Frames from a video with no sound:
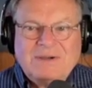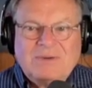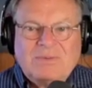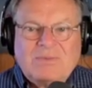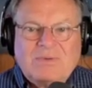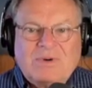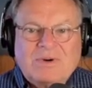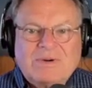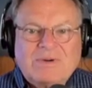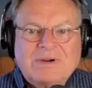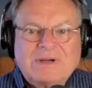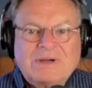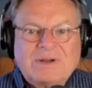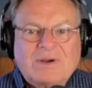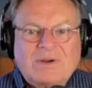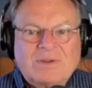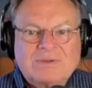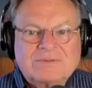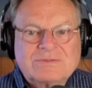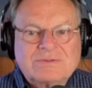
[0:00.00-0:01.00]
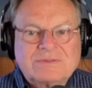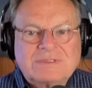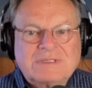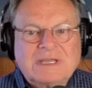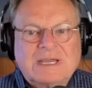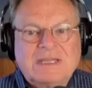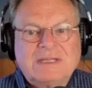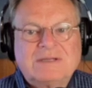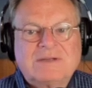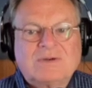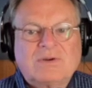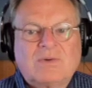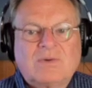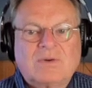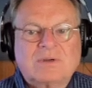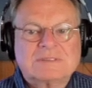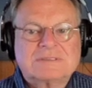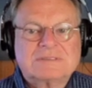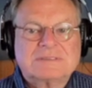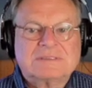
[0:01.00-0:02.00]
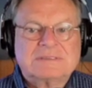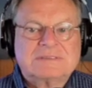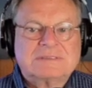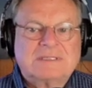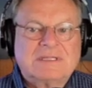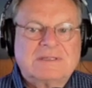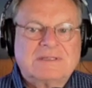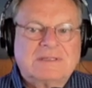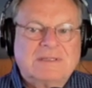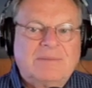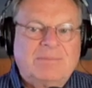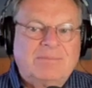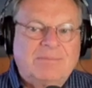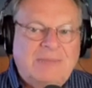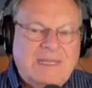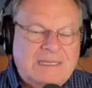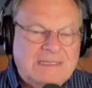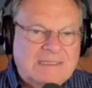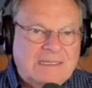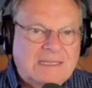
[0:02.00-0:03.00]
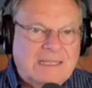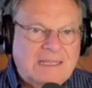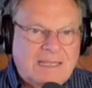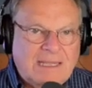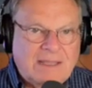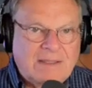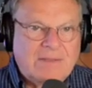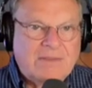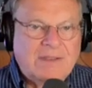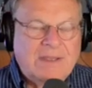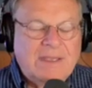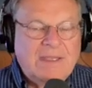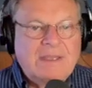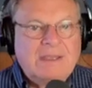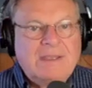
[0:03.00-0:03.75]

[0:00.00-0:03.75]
wore an ultra-tight corset to the Met Gala,